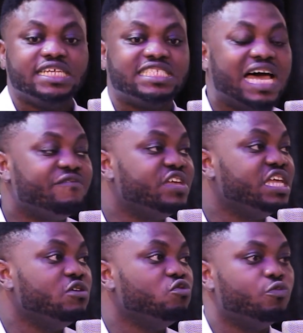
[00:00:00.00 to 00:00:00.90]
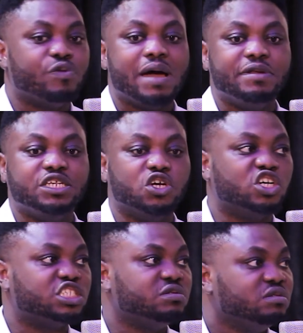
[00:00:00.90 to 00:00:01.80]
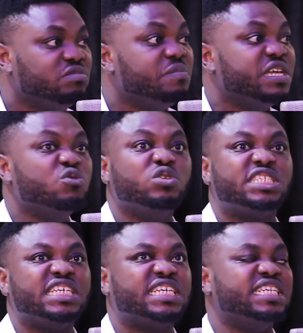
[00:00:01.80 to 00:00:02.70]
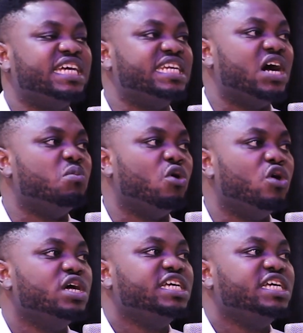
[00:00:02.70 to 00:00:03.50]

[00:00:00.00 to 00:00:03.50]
Xavi will probably just, maybe he would think in the end that more,